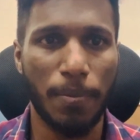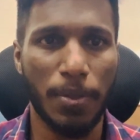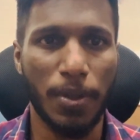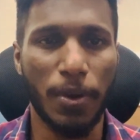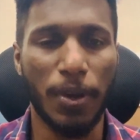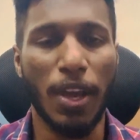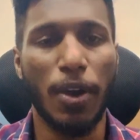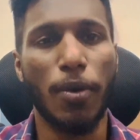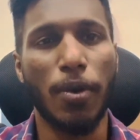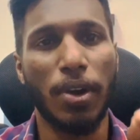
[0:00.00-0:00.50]

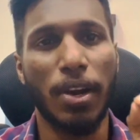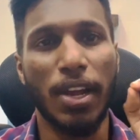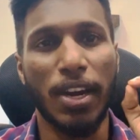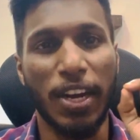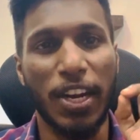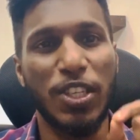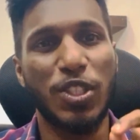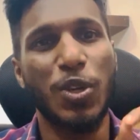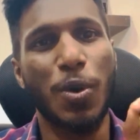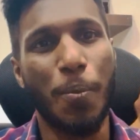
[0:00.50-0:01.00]
okay, or
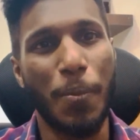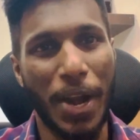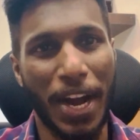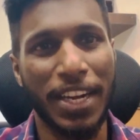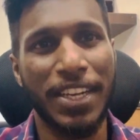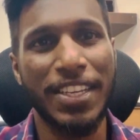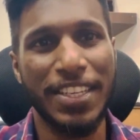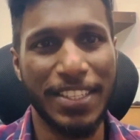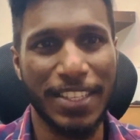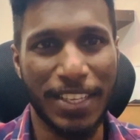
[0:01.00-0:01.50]
ratio
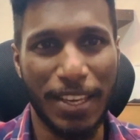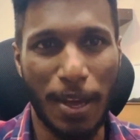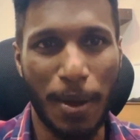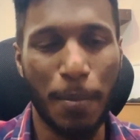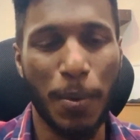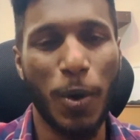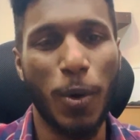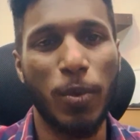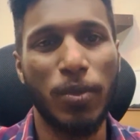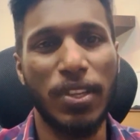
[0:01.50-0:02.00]
practice
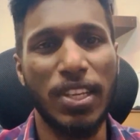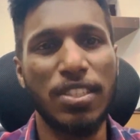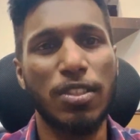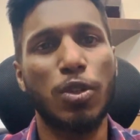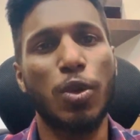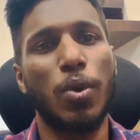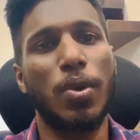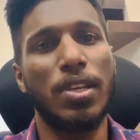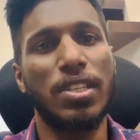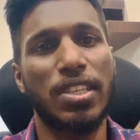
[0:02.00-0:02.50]
camp on this
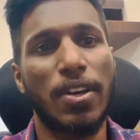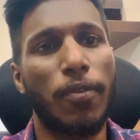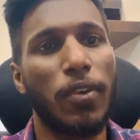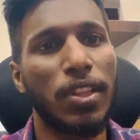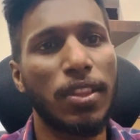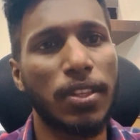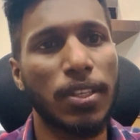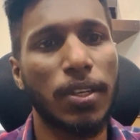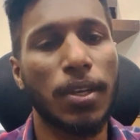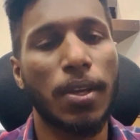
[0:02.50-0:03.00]
27th